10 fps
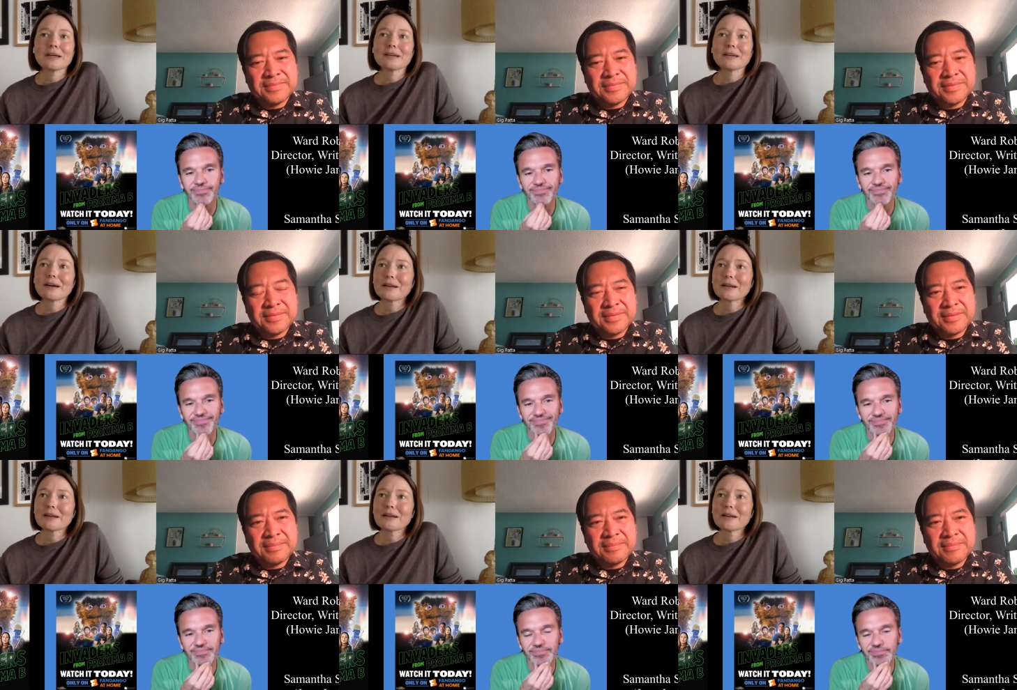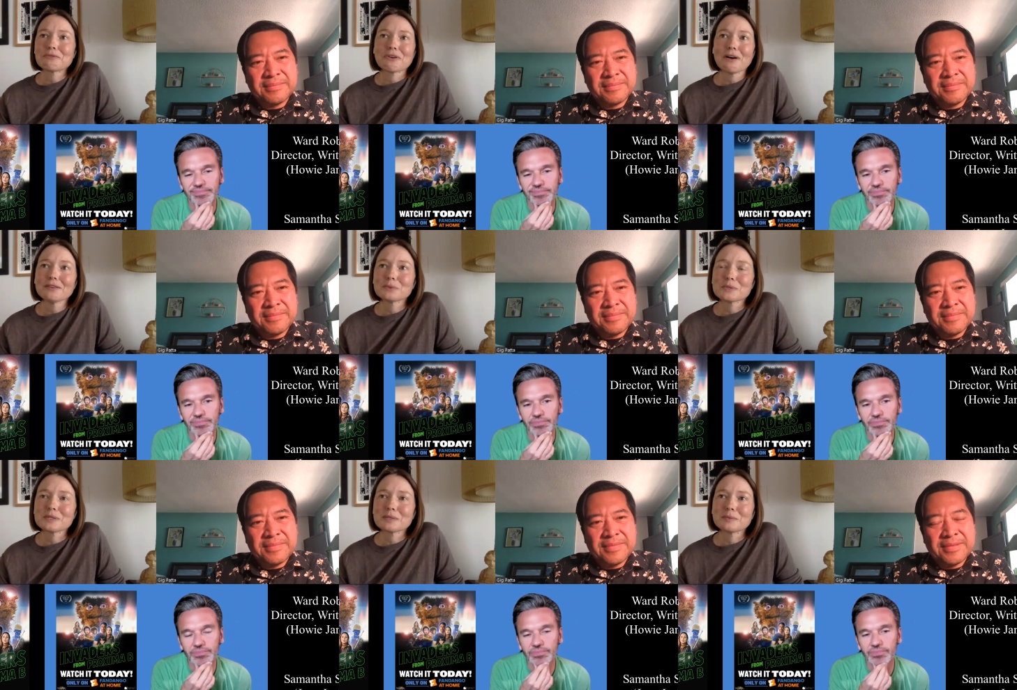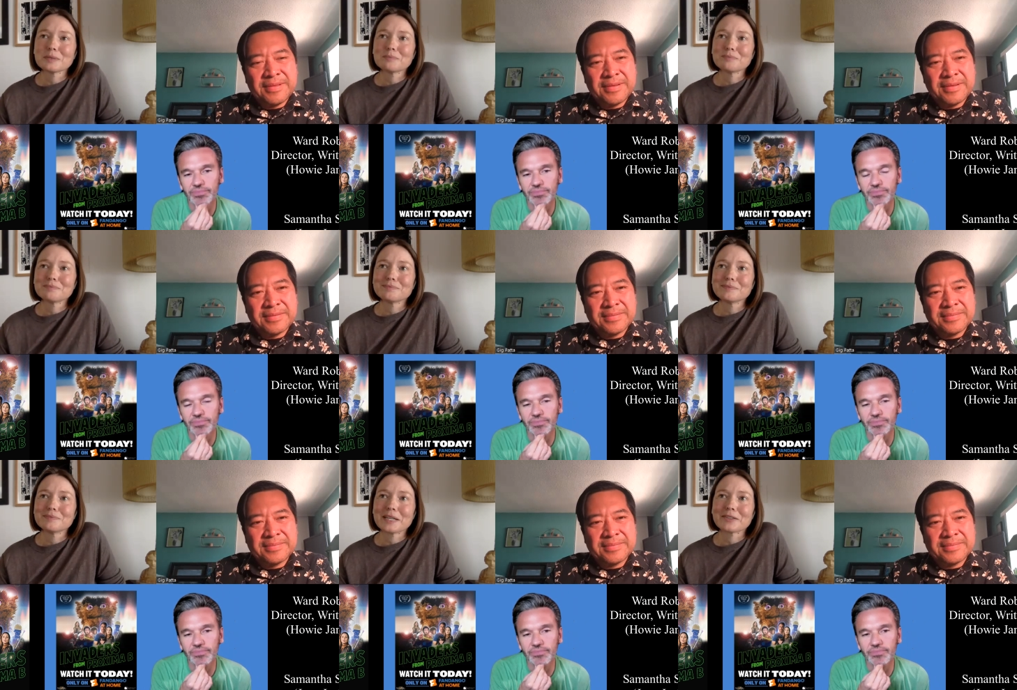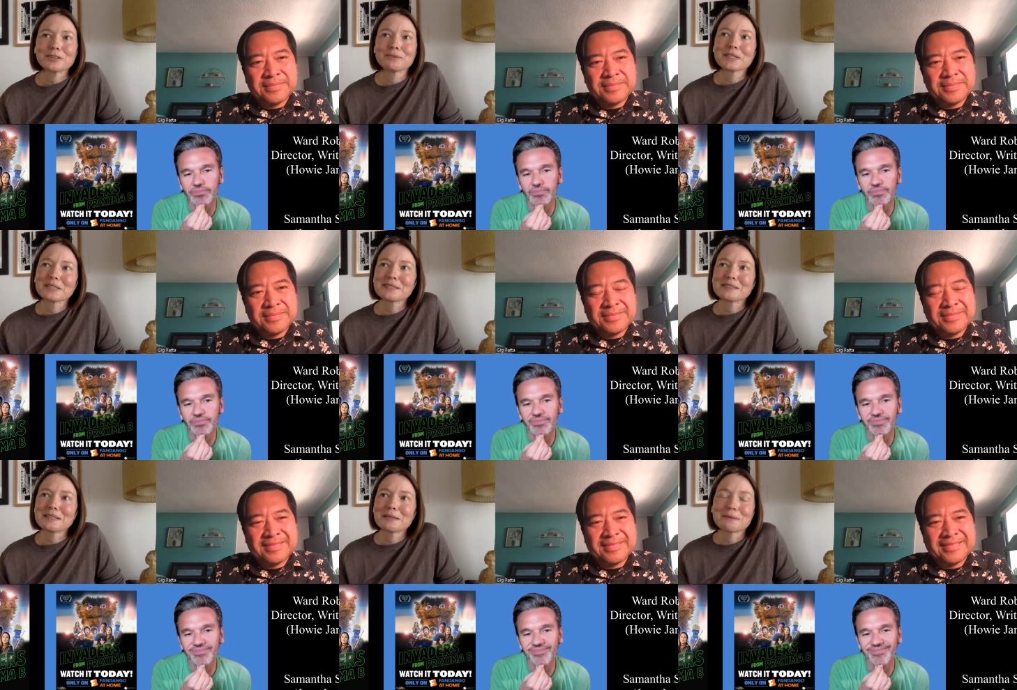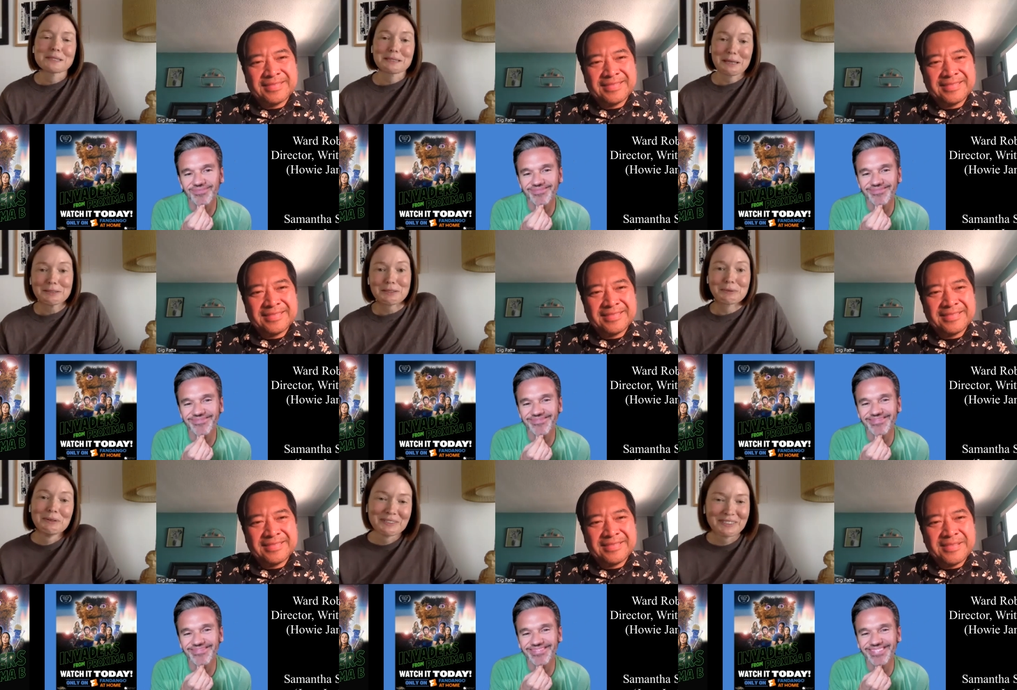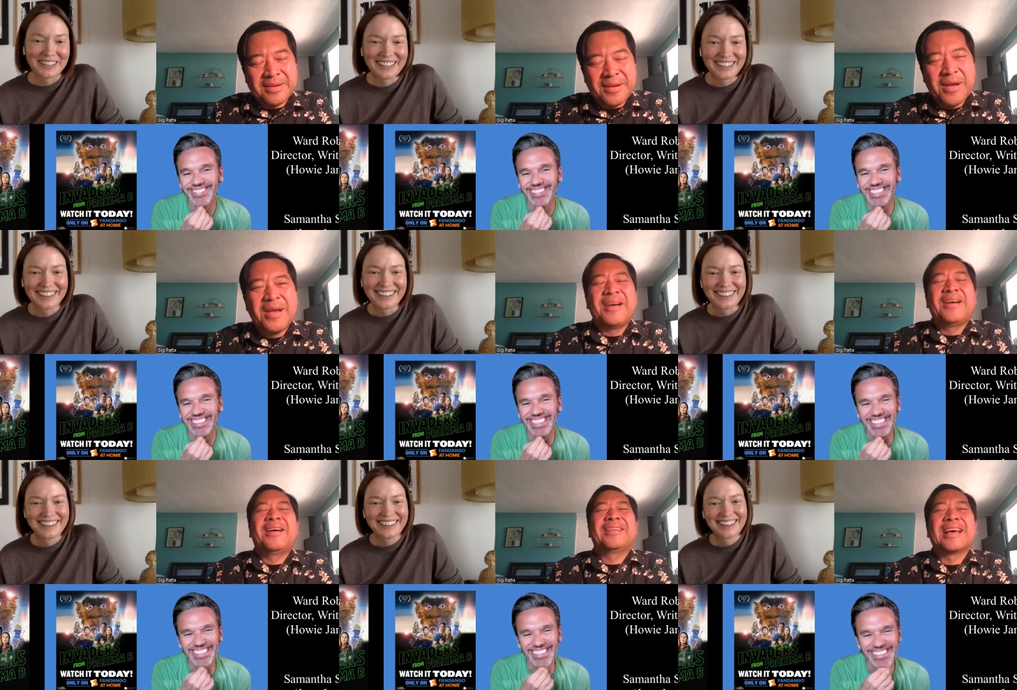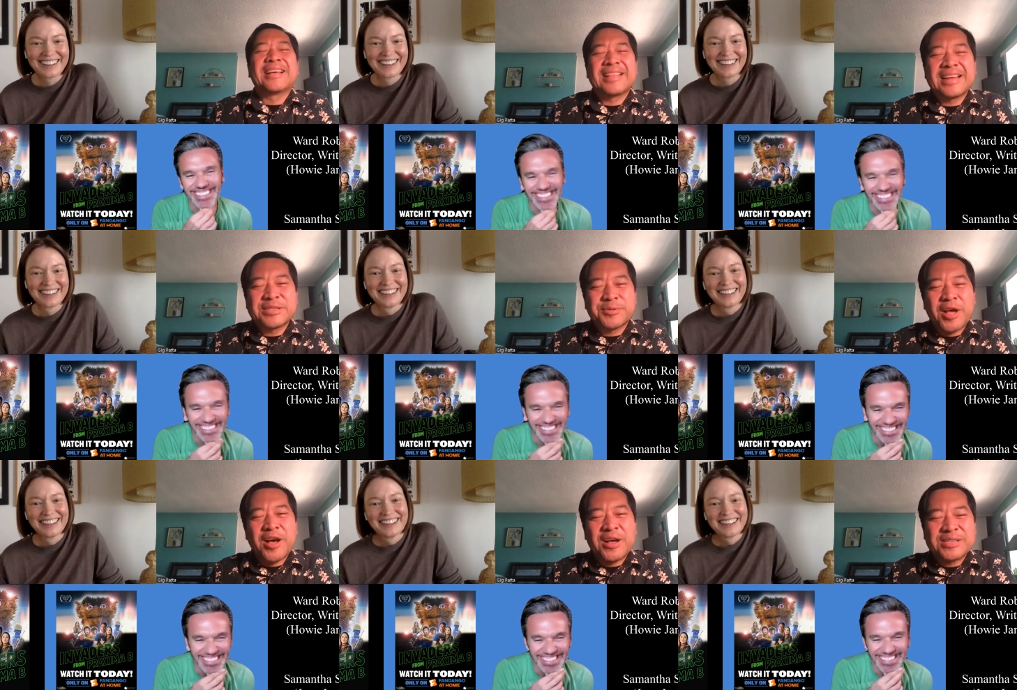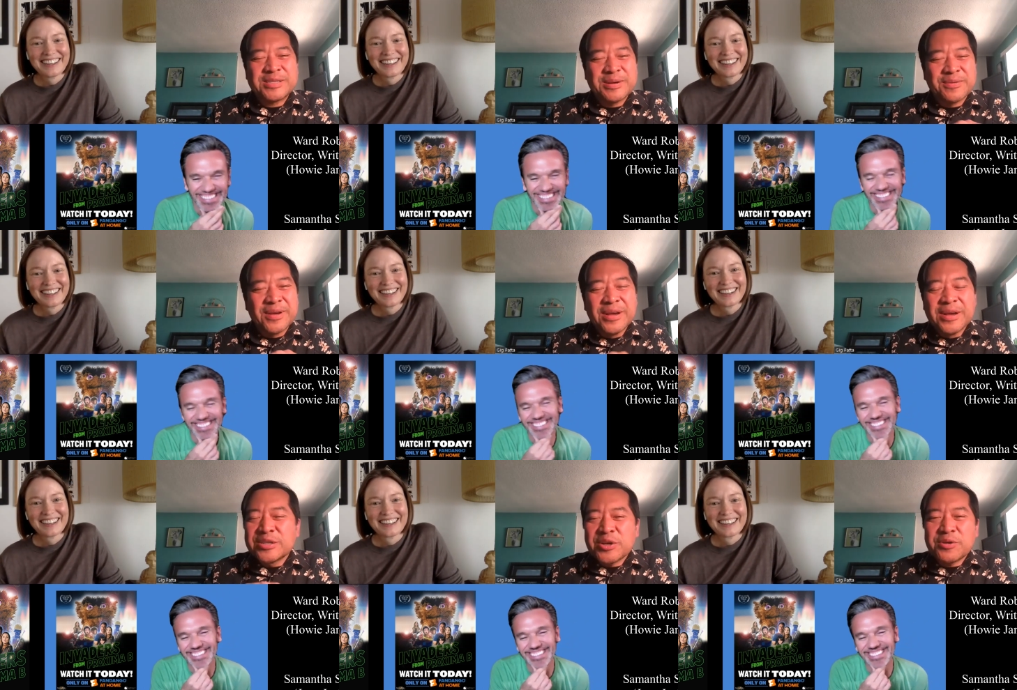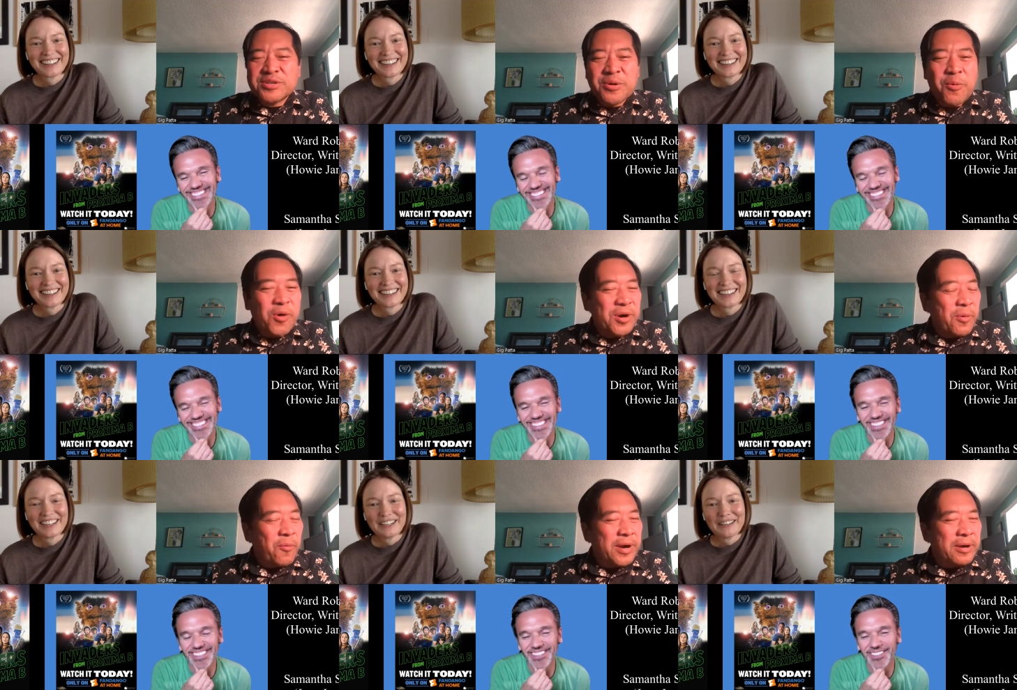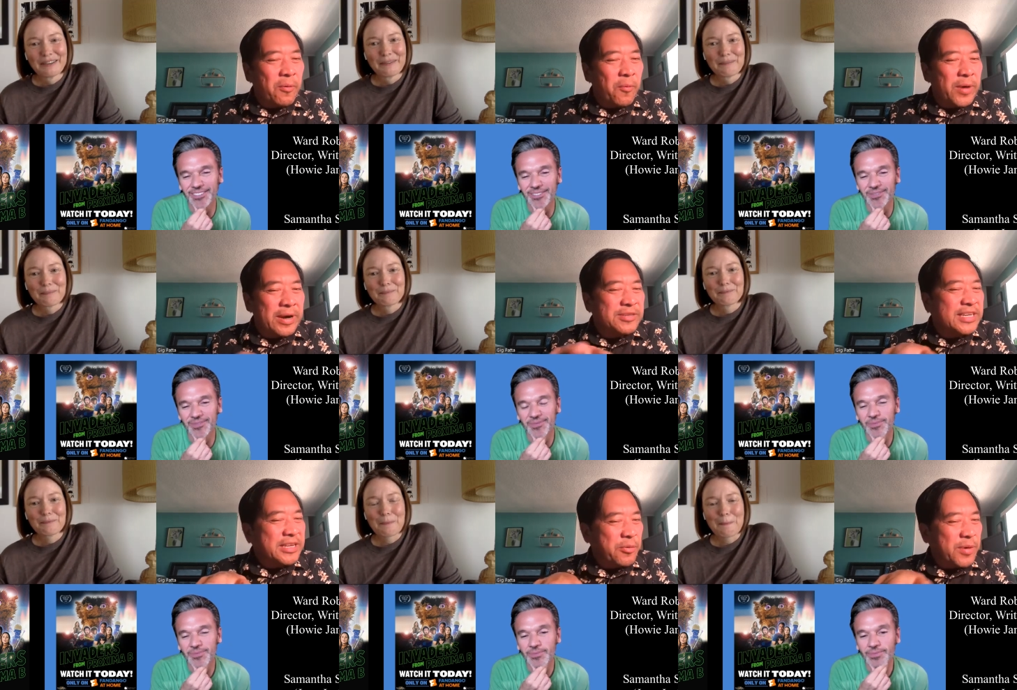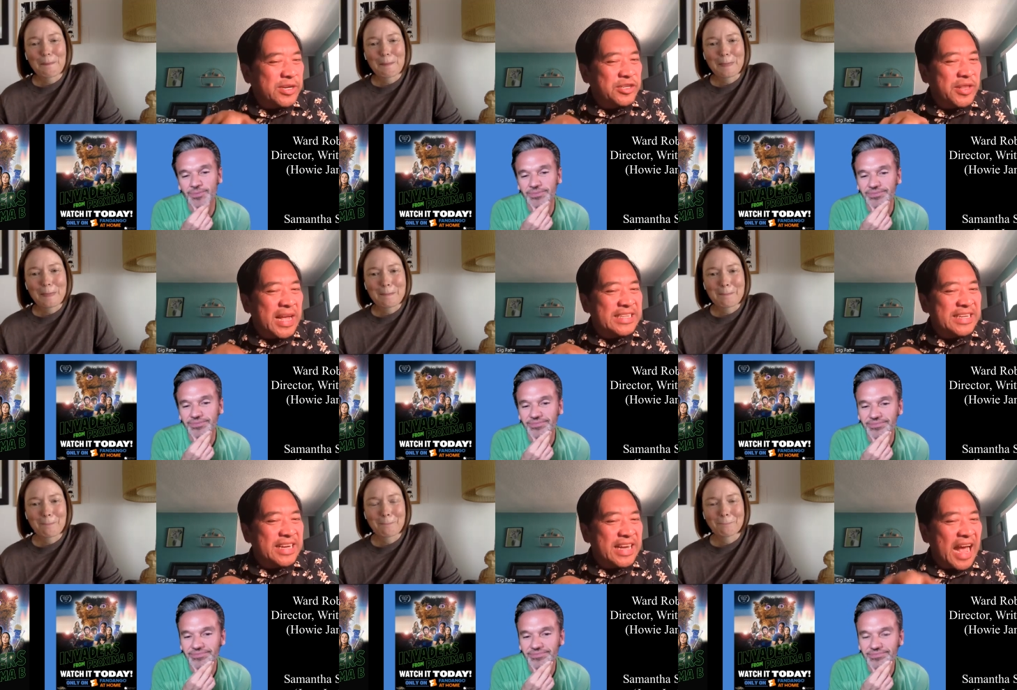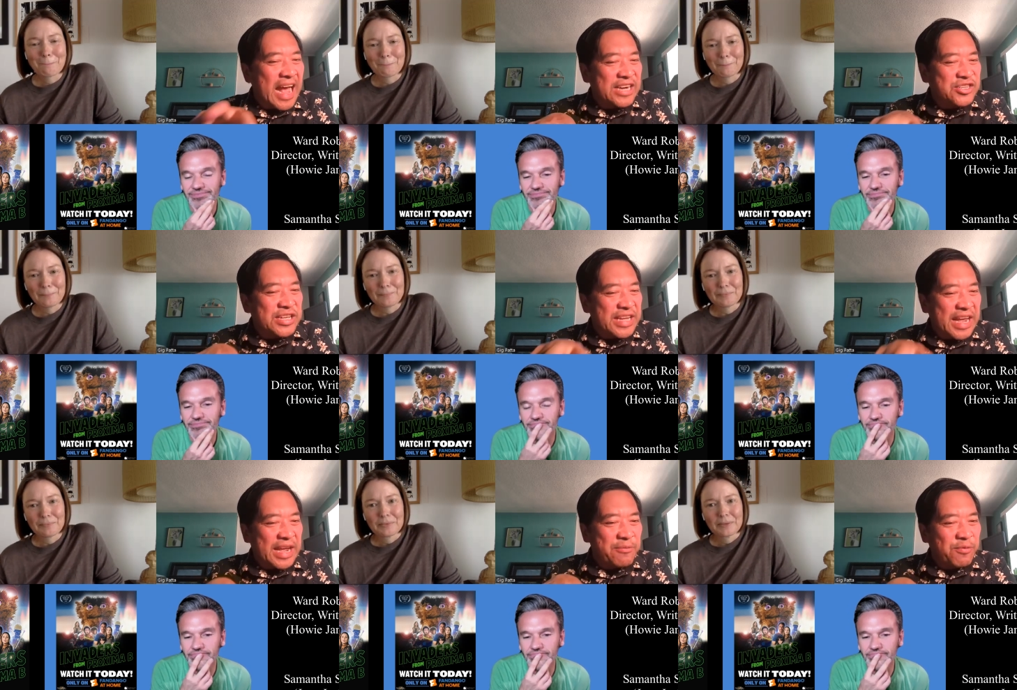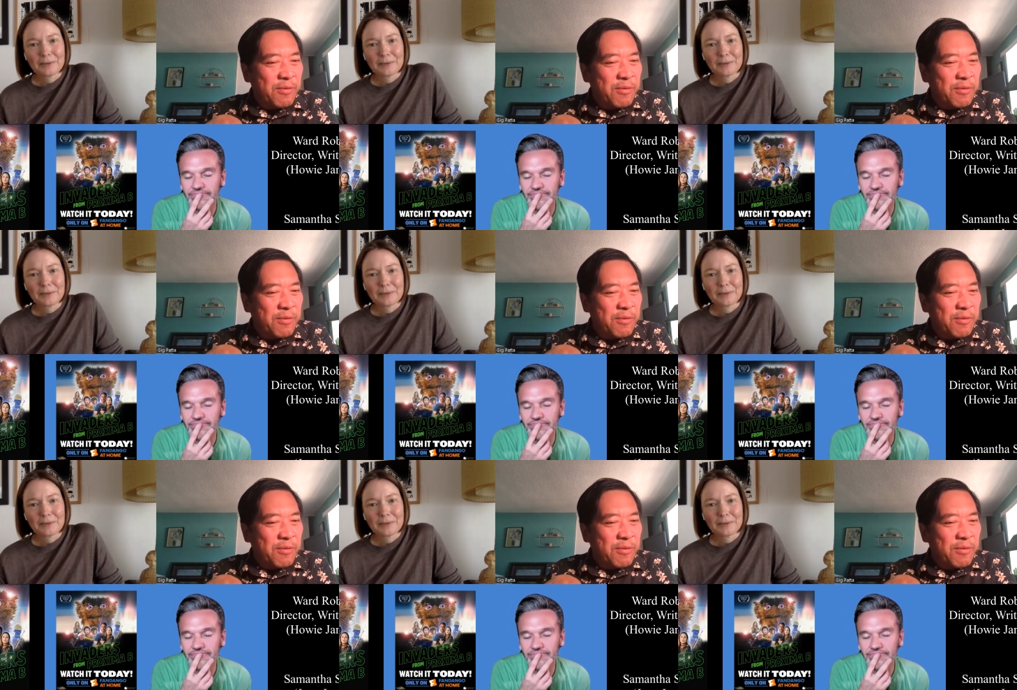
Speaker 1: I got involved. Was it would I couldn't really see any reason not to.
Speaker 2: that that is awesome. So so Ward, where where did the original idea actually came